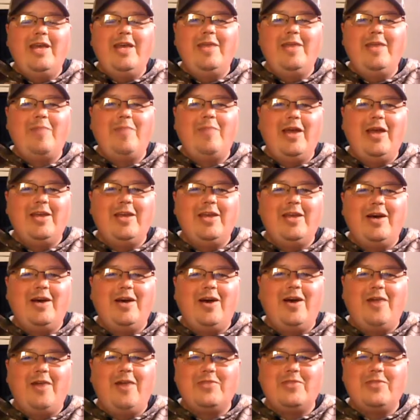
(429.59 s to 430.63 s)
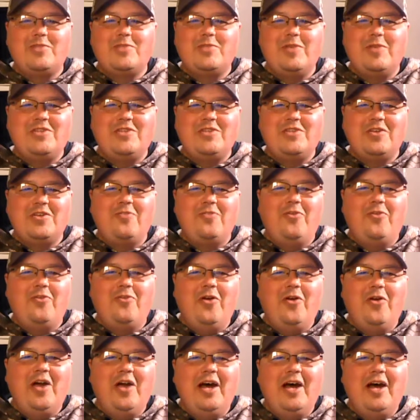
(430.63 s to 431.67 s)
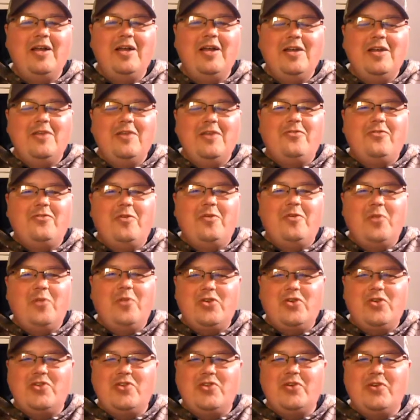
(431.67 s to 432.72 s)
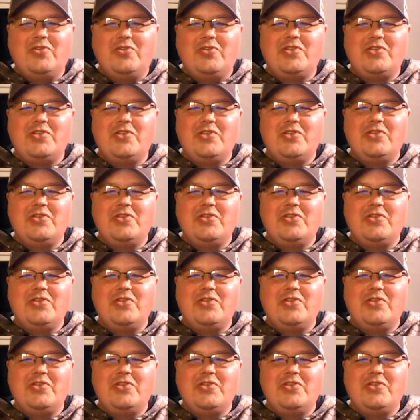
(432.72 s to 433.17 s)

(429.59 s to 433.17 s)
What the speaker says: in my office space here for more drones.